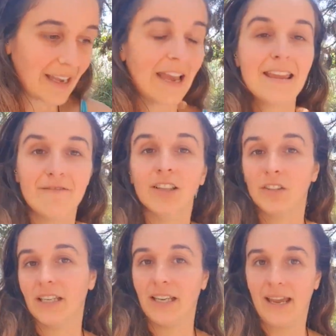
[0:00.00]
Even
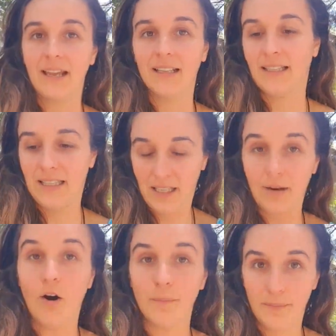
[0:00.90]
looking at the
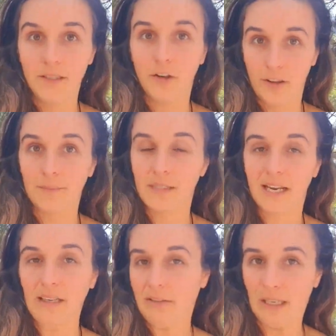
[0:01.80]
you know the obtaining of the